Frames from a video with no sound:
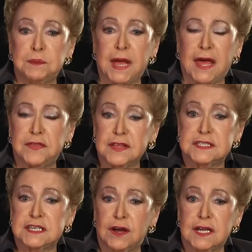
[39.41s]
math and
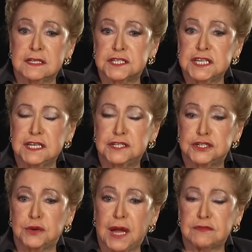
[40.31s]
science
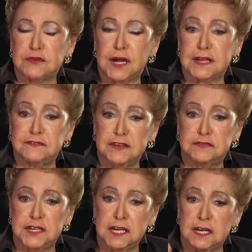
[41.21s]
teacher, after I had
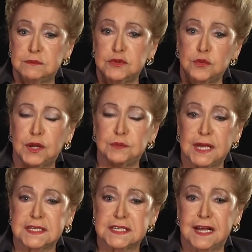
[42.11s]
15 number one
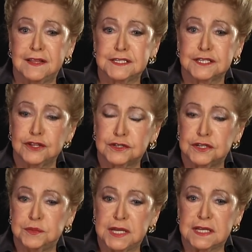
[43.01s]
bestsellers, looked
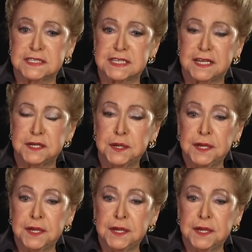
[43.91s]
at me and said,